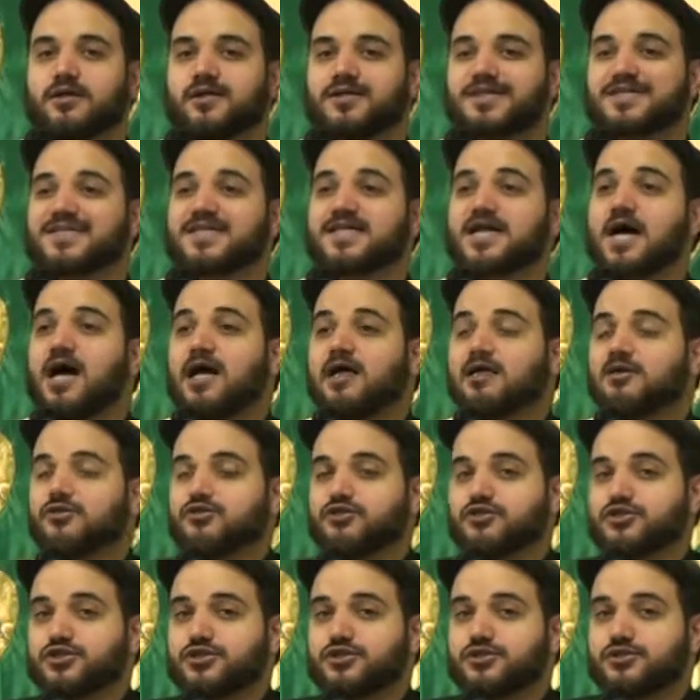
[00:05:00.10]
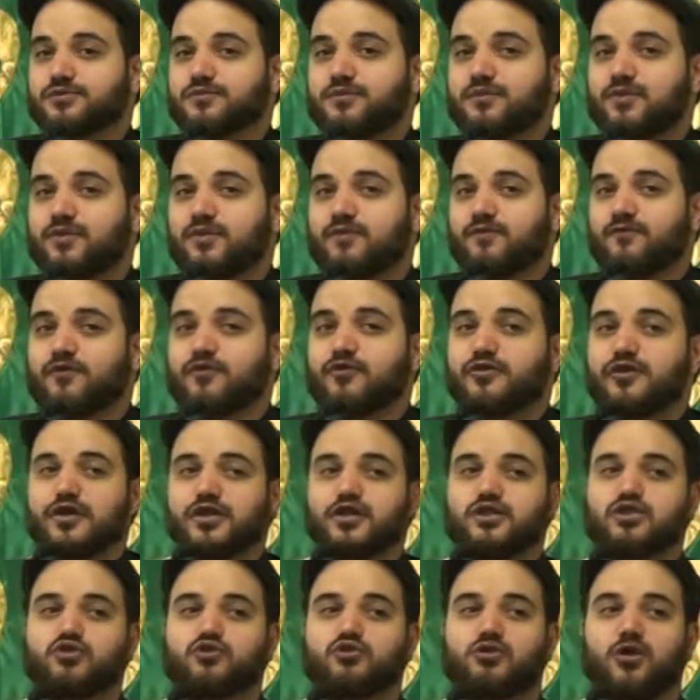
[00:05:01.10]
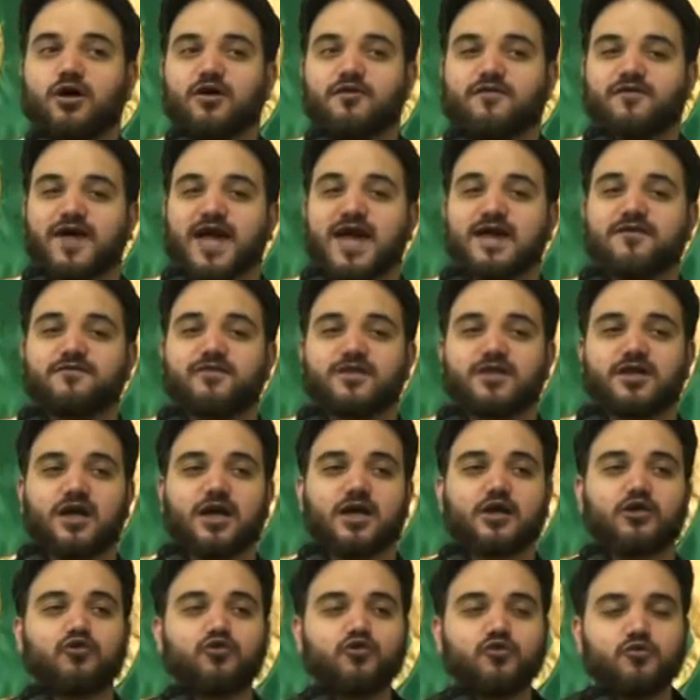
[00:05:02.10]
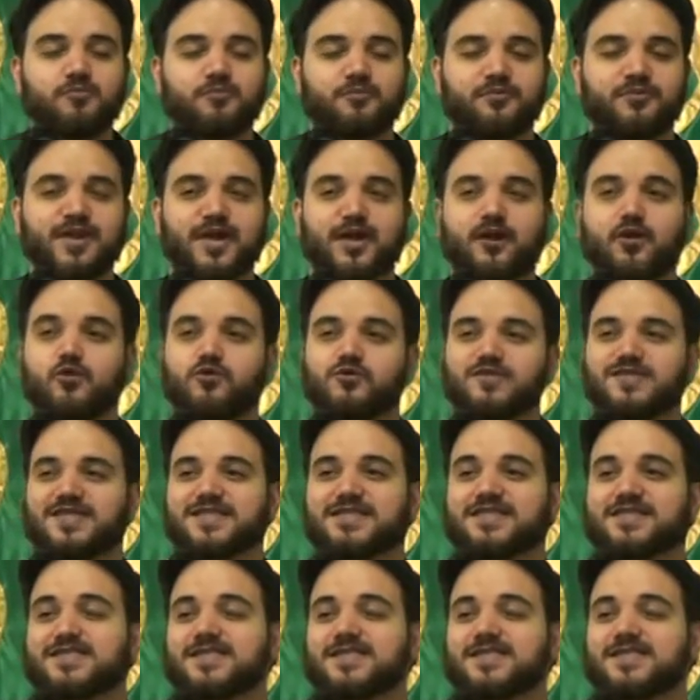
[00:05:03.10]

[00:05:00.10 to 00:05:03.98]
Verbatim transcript: scholars, for the issue of having a group that goes and